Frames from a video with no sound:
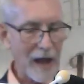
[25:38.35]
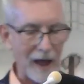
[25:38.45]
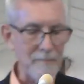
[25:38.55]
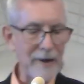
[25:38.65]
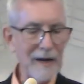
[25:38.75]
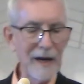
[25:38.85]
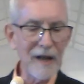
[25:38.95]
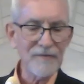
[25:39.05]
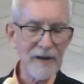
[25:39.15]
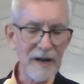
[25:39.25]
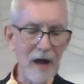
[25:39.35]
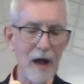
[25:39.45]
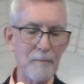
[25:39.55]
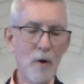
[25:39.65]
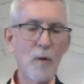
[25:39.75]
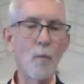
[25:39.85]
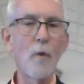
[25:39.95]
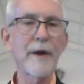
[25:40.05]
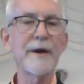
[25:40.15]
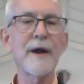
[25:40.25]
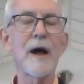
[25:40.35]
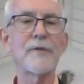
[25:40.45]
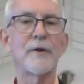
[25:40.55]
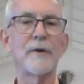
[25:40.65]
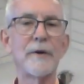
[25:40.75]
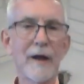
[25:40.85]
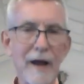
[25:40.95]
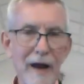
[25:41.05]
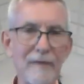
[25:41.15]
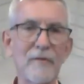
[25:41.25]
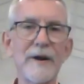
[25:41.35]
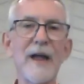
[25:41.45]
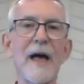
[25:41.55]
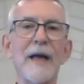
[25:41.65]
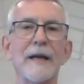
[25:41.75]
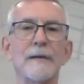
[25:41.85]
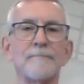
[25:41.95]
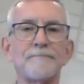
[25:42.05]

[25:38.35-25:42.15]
and be lifting up one another every day.